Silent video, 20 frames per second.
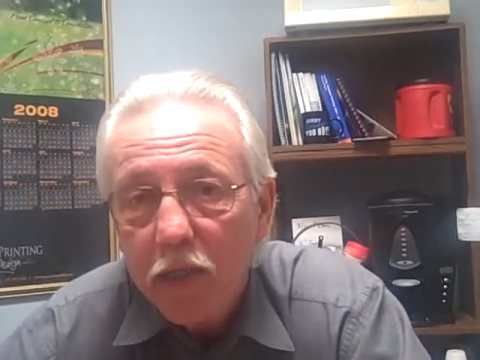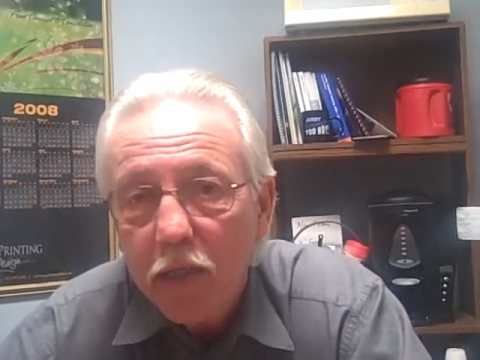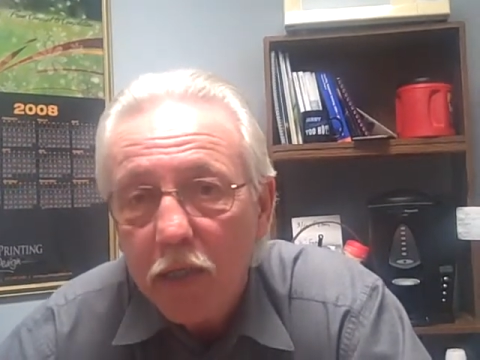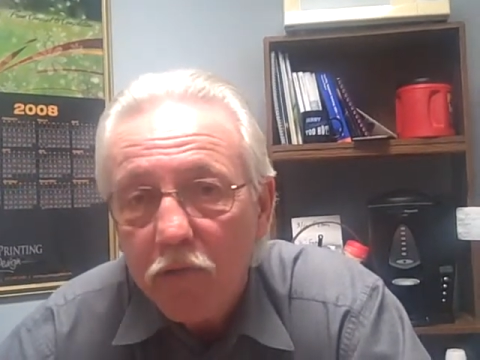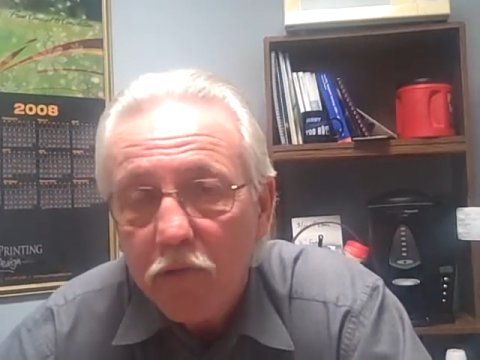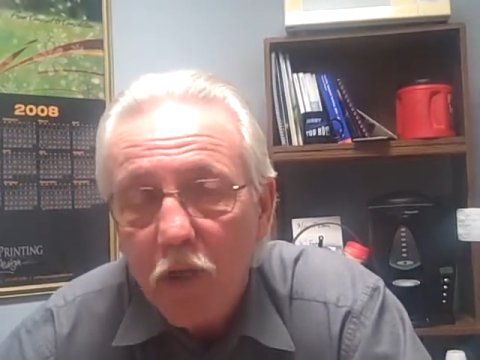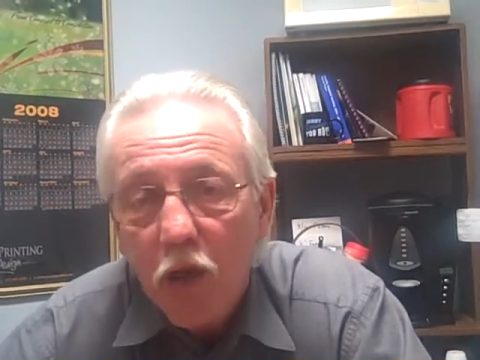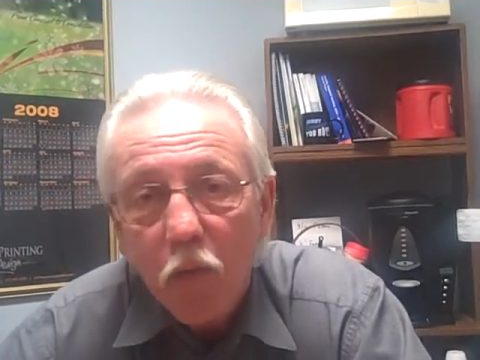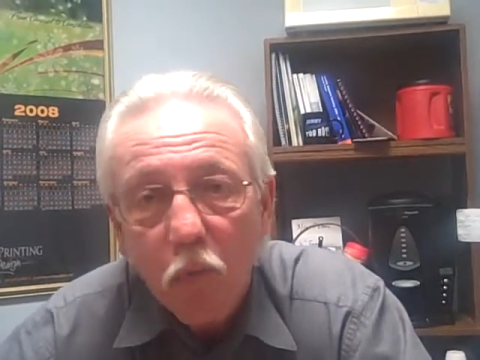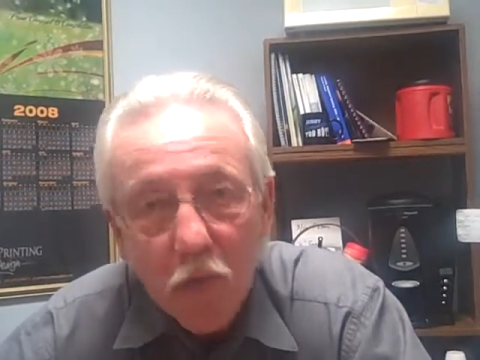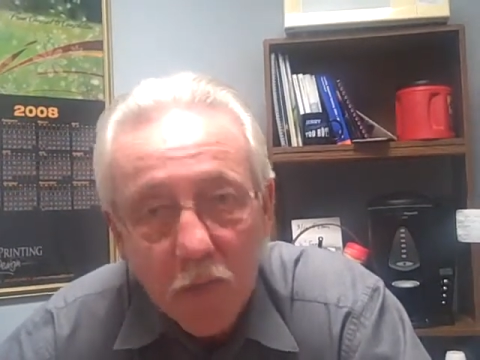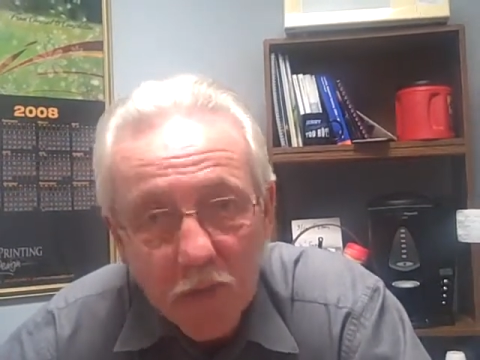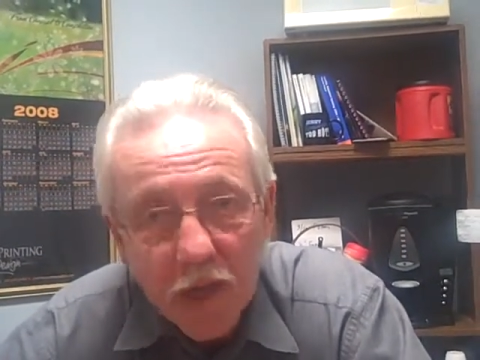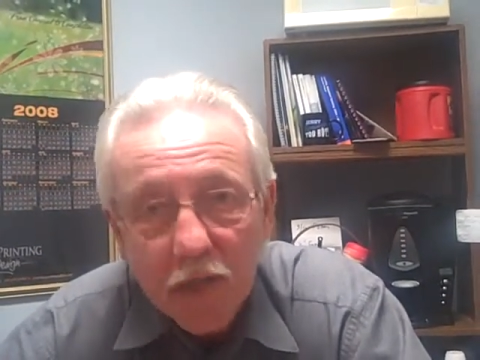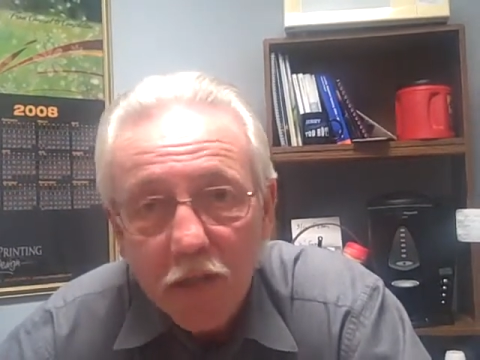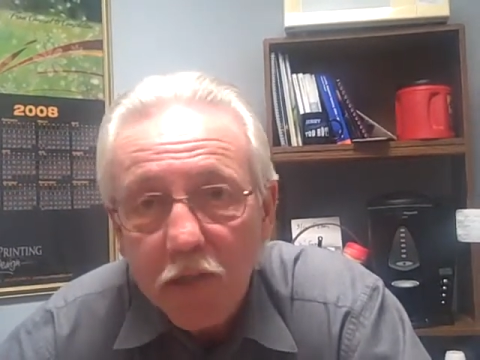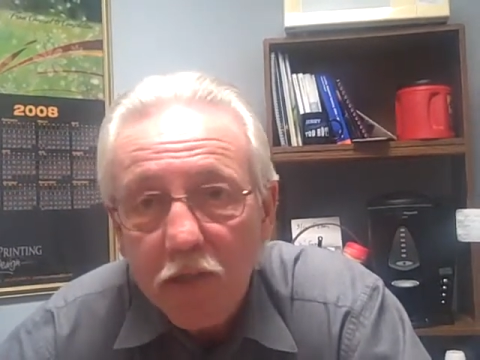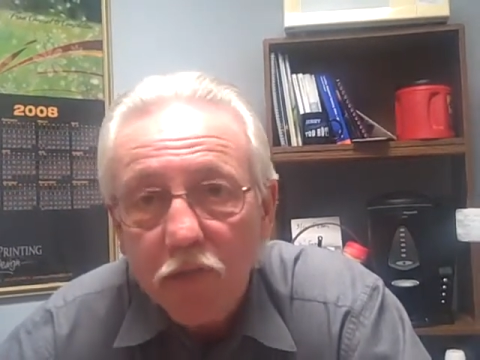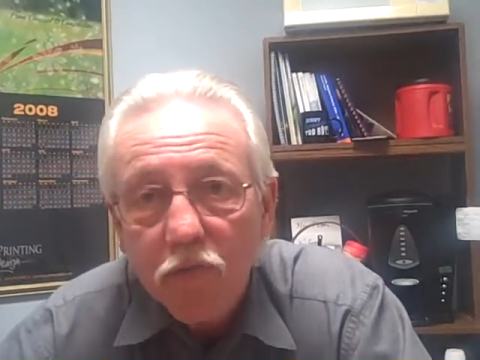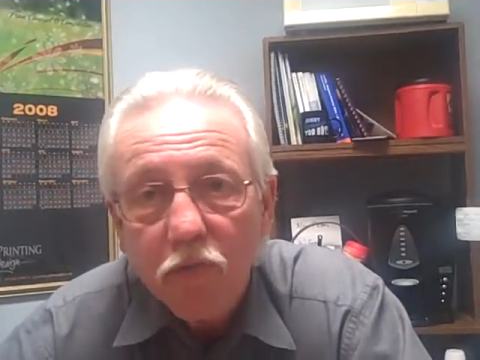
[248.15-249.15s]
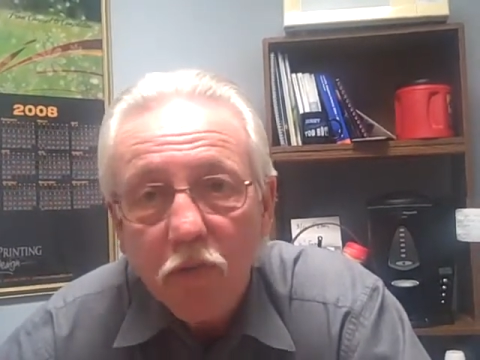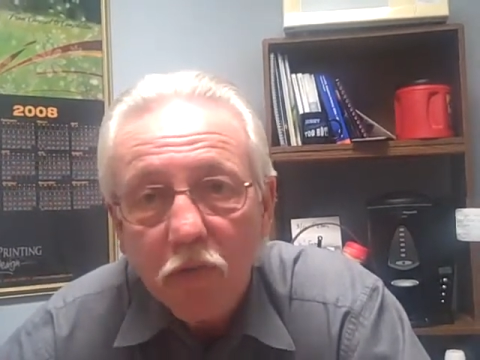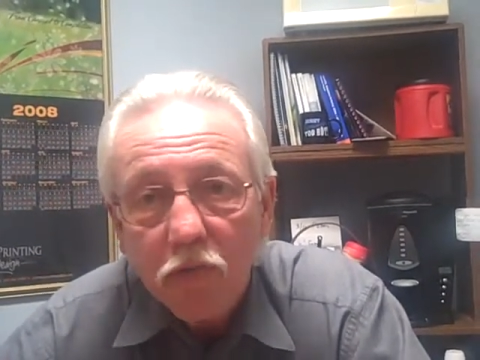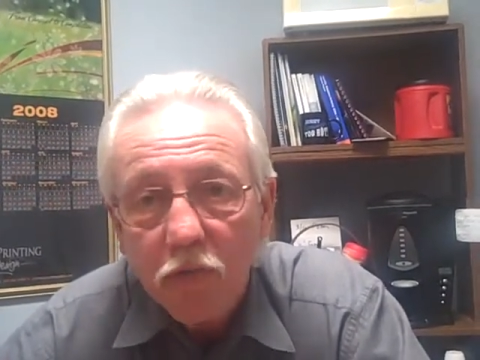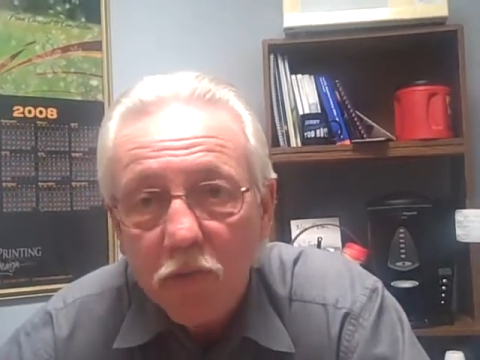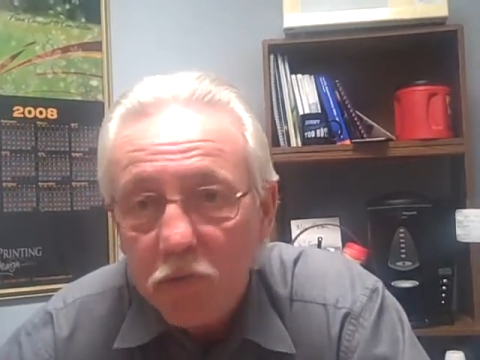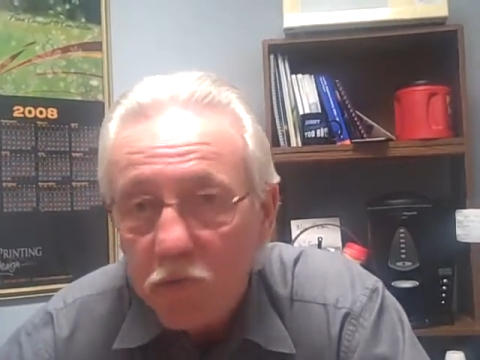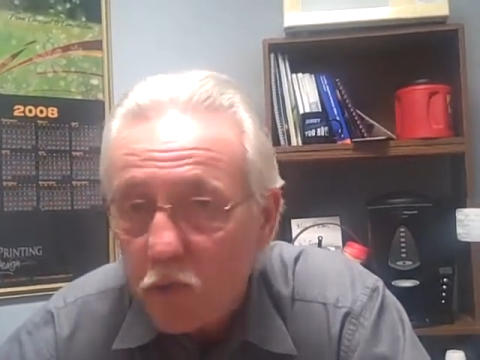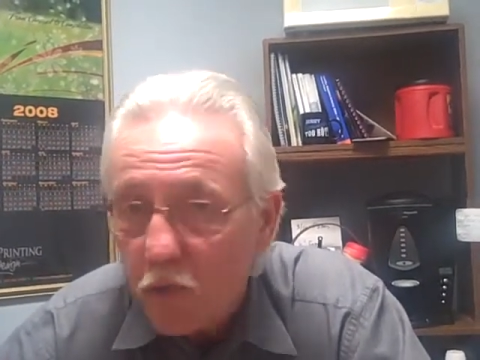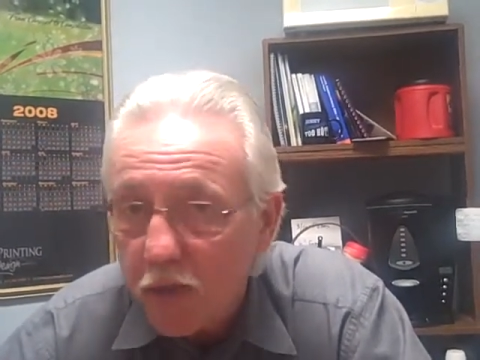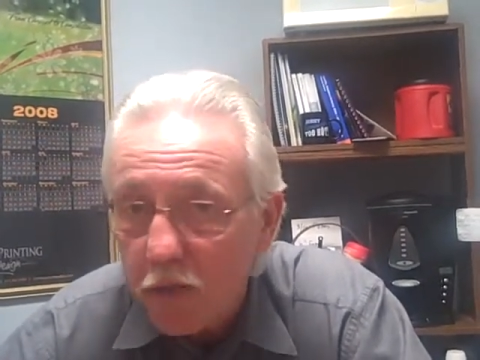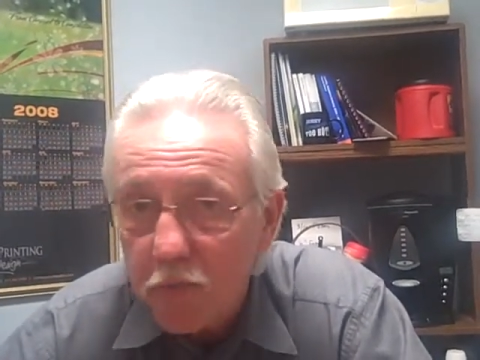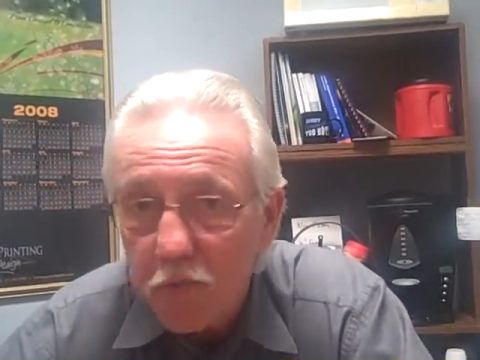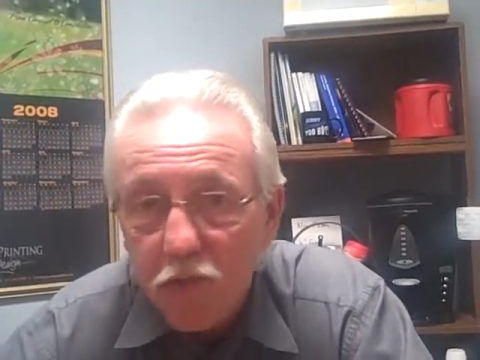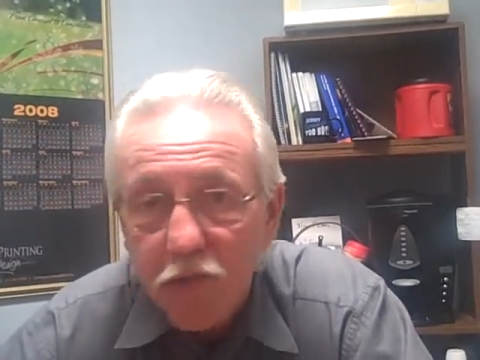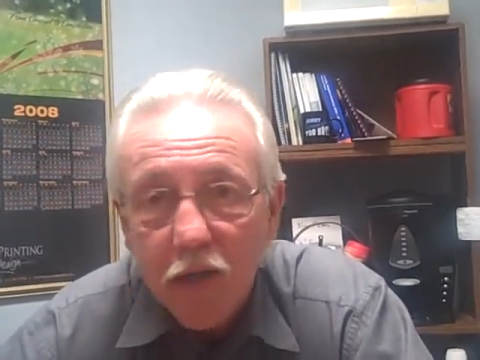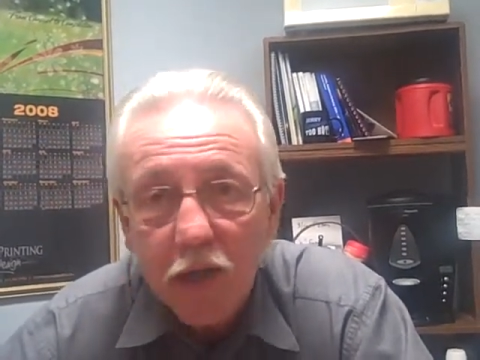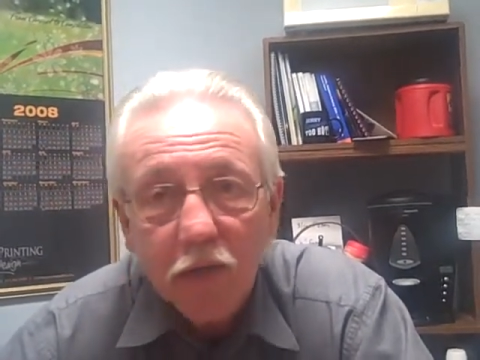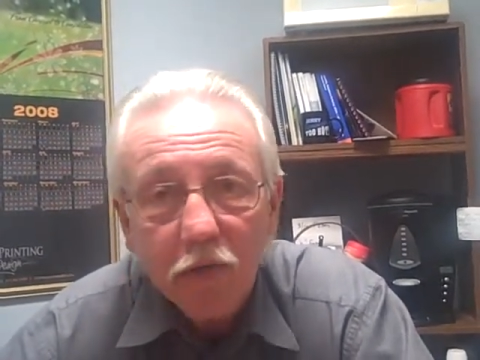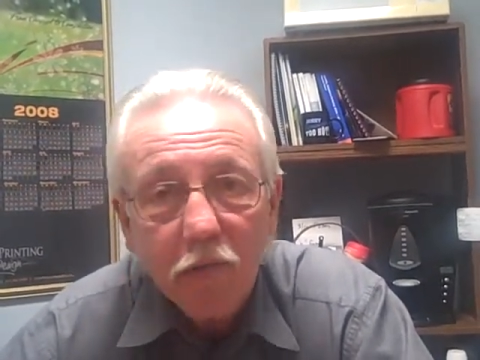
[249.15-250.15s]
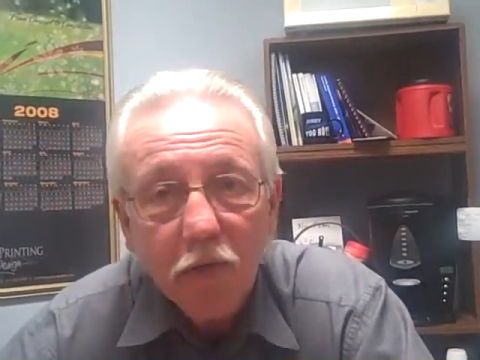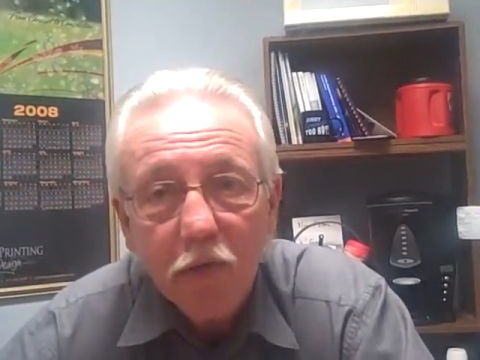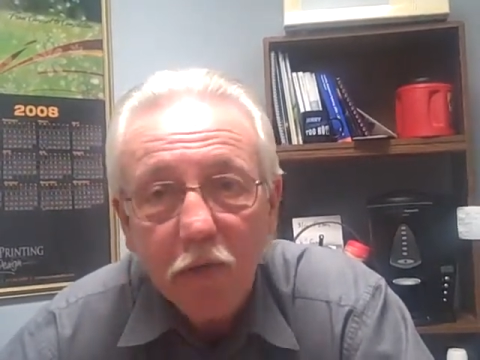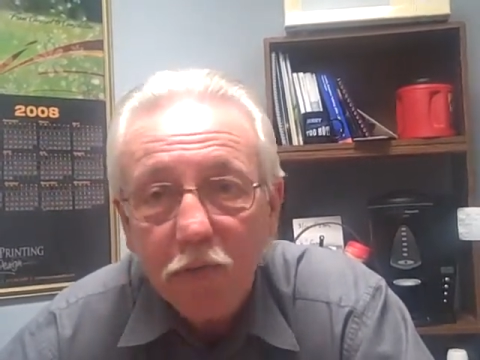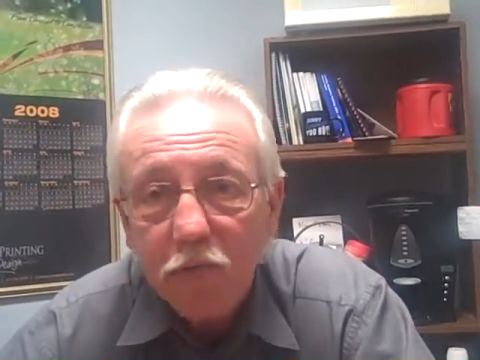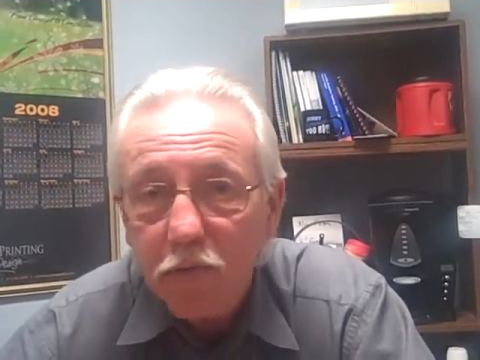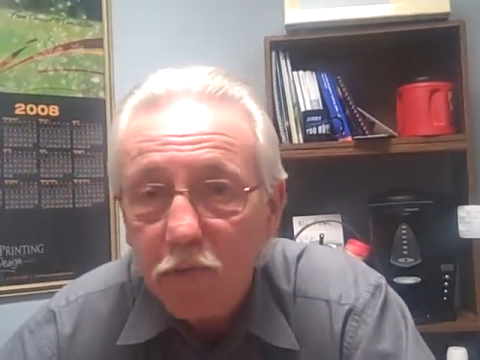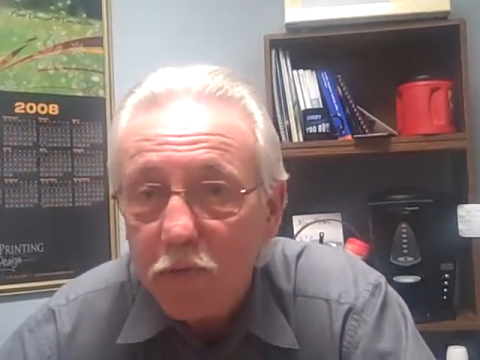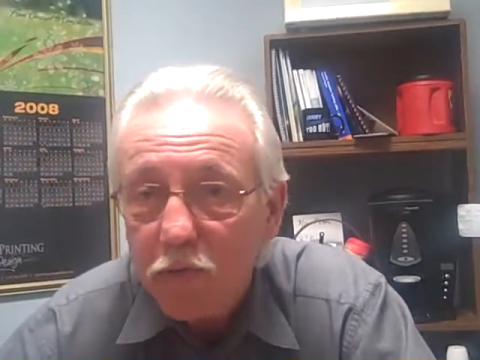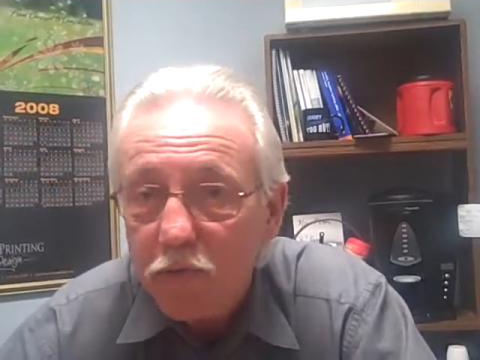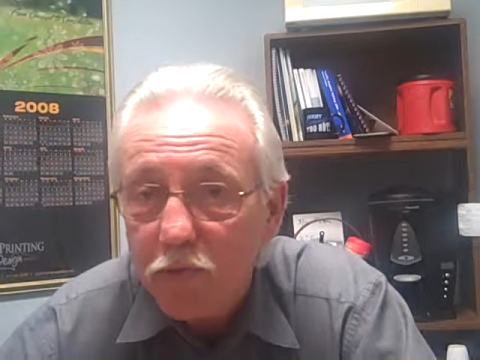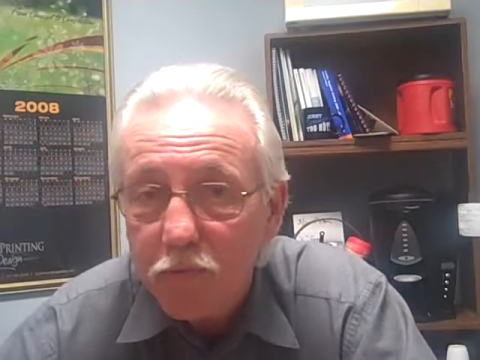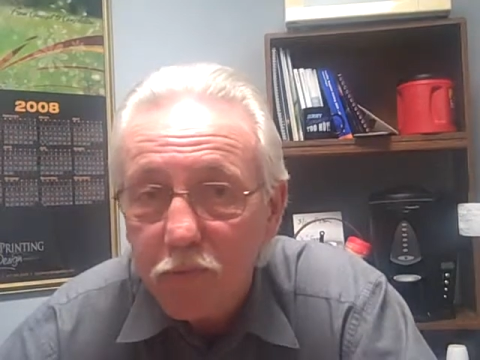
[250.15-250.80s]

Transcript: So we made a decision. 20% growth was